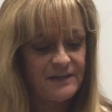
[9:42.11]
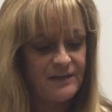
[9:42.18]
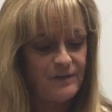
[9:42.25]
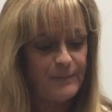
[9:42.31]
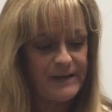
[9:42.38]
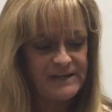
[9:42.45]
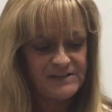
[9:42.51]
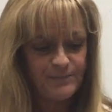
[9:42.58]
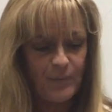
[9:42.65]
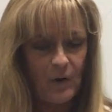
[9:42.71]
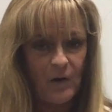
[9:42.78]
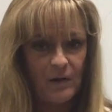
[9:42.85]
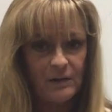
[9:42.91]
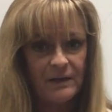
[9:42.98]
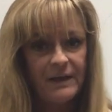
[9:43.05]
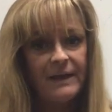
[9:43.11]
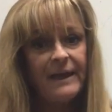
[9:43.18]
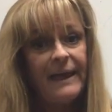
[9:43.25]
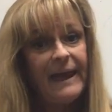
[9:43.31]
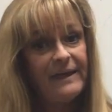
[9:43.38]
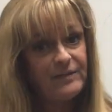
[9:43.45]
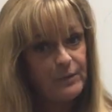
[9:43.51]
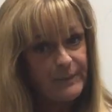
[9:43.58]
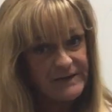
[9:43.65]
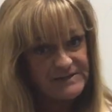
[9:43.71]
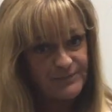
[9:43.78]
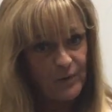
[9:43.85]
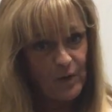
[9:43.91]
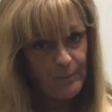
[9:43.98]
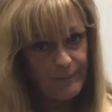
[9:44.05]
the baseball and the
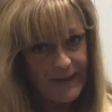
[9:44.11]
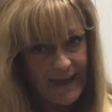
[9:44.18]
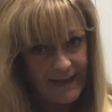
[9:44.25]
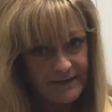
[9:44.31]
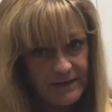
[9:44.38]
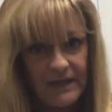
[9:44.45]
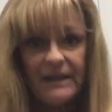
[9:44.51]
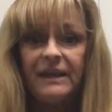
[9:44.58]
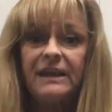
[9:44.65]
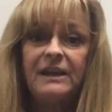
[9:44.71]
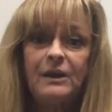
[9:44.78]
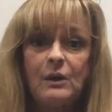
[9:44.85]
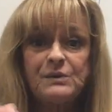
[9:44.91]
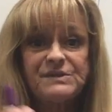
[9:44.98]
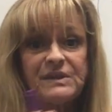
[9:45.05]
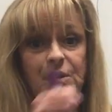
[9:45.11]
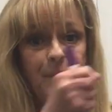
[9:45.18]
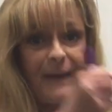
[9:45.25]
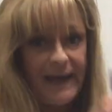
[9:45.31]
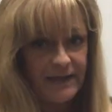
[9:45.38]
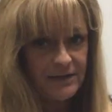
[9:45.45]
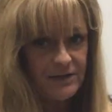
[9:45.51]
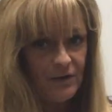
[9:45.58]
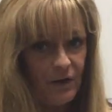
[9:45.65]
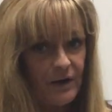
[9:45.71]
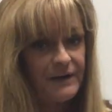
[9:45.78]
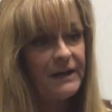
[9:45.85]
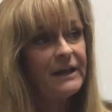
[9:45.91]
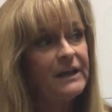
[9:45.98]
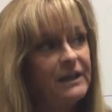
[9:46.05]
baseball bat. He goes in the
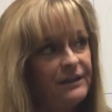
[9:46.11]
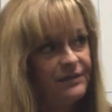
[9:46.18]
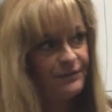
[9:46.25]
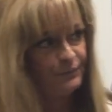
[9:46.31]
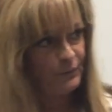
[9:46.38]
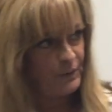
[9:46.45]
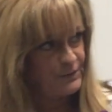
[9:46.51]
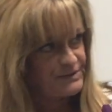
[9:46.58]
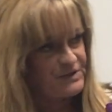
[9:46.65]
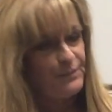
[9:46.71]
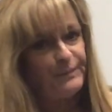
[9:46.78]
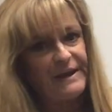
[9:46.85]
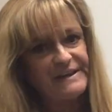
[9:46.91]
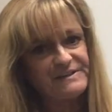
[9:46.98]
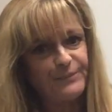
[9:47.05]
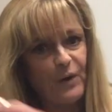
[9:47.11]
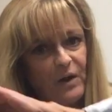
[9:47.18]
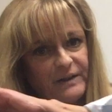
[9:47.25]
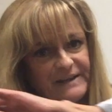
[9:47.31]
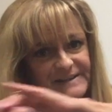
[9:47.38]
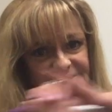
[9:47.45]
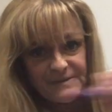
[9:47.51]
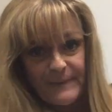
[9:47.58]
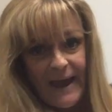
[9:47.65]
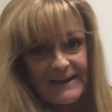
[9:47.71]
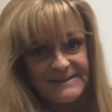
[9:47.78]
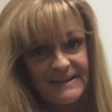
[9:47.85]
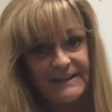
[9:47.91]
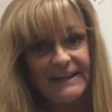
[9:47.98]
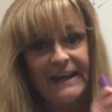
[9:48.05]
backyard, he throws the baseball, he
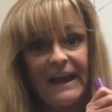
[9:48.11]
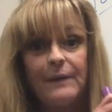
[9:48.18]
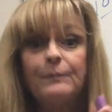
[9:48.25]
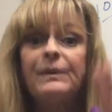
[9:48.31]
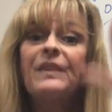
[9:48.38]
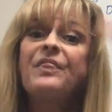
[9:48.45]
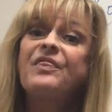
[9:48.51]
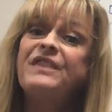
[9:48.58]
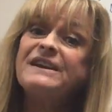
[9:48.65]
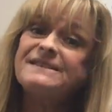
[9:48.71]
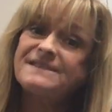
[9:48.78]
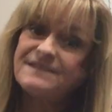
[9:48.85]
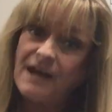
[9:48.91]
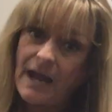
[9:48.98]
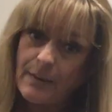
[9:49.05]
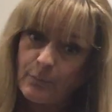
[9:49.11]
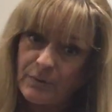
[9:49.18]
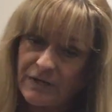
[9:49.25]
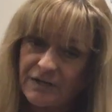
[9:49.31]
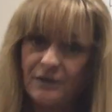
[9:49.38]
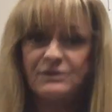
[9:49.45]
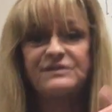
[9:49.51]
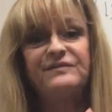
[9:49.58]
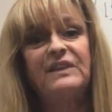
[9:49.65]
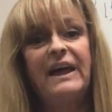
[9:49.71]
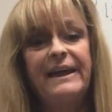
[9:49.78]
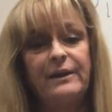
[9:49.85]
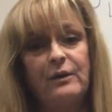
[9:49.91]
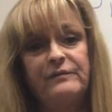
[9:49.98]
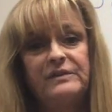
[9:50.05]
smacks it again, but this time when it goes
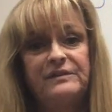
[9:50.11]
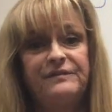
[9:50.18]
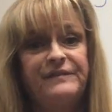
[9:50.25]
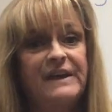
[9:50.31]
flying over the